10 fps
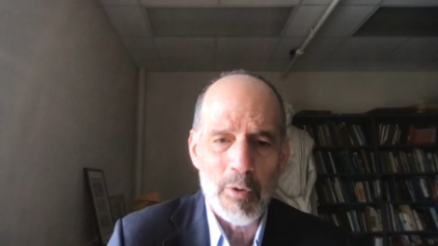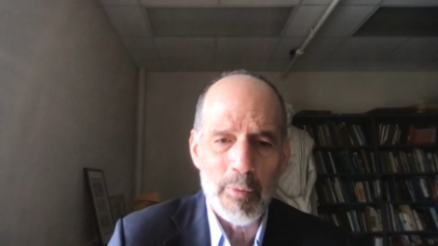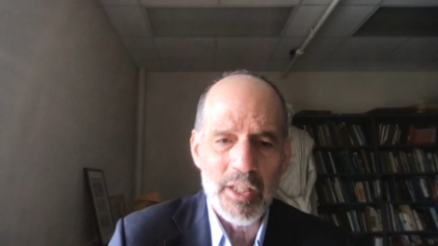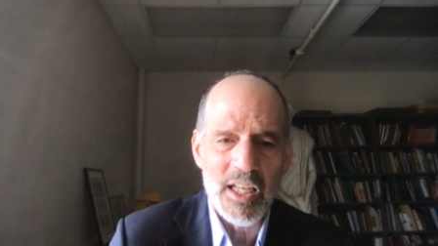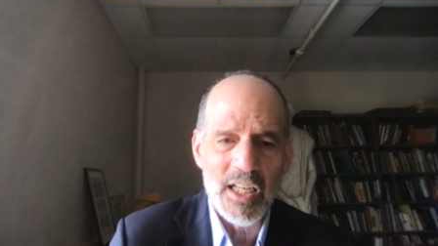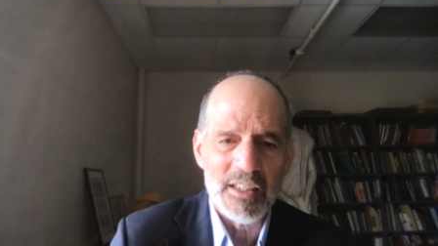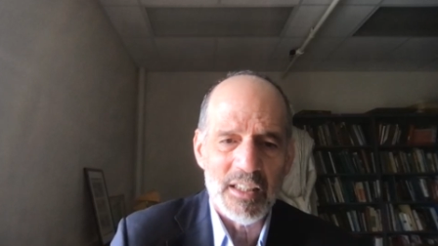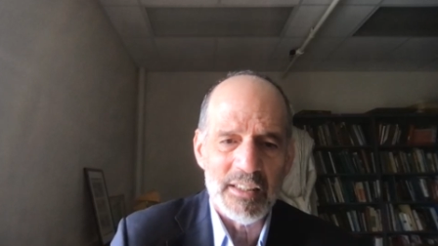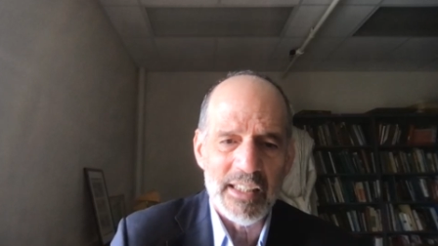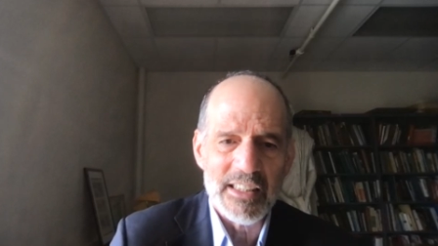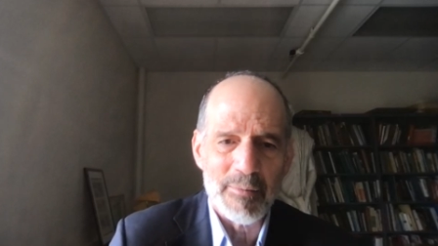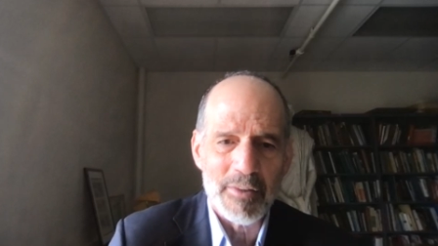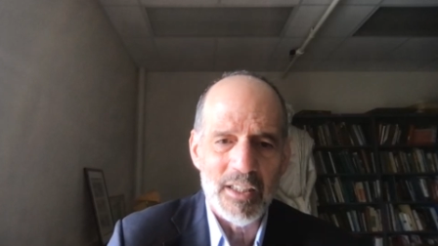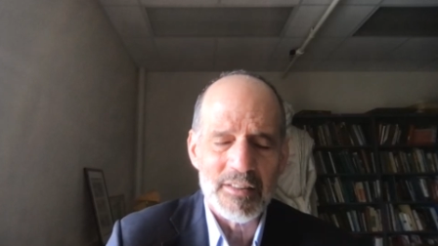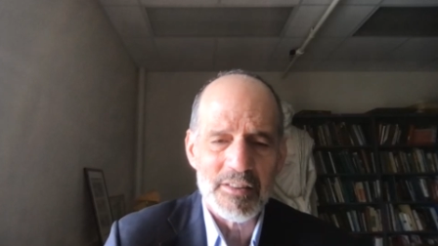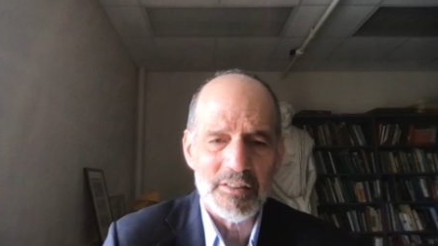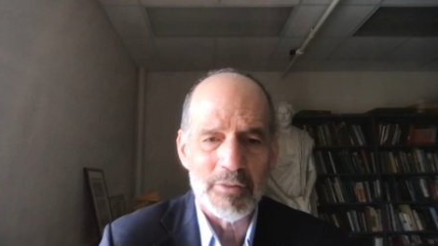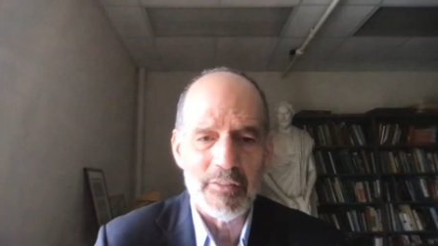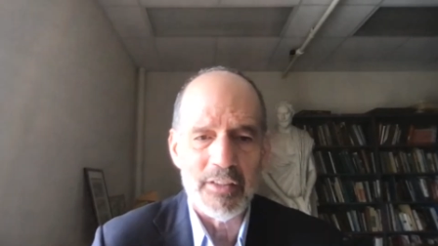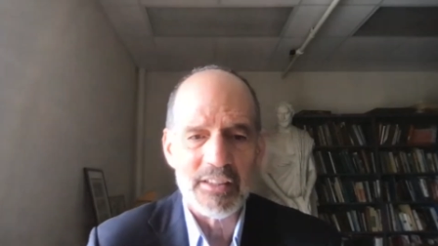well, we can't elect him consul,
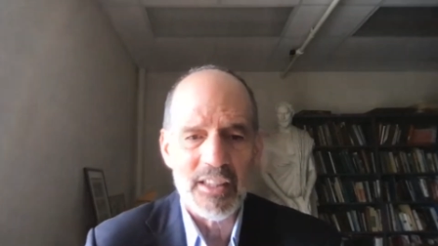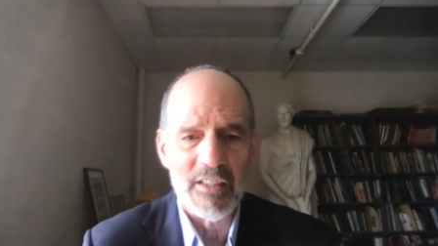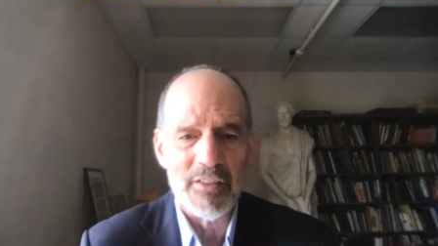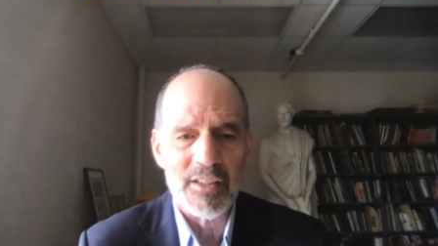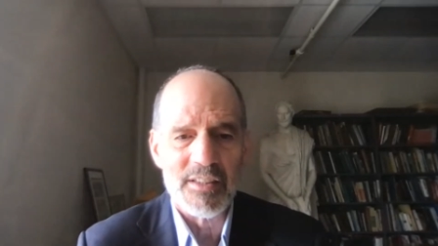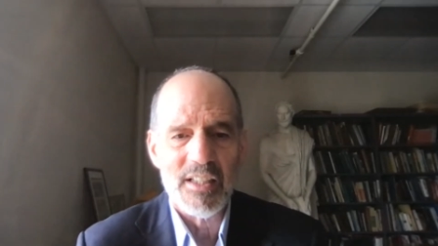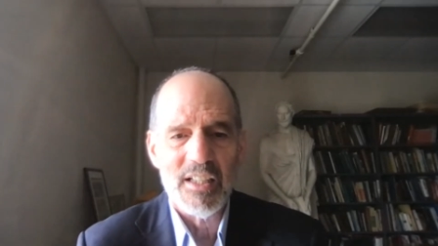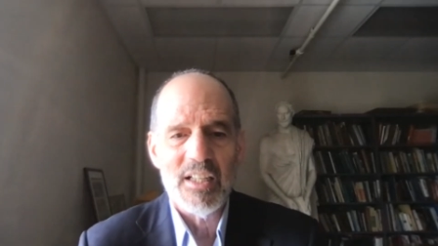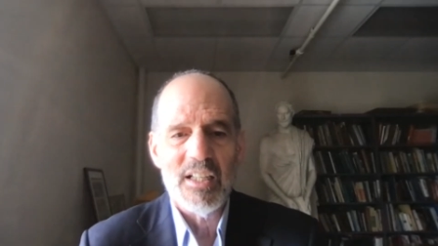one of Octavian's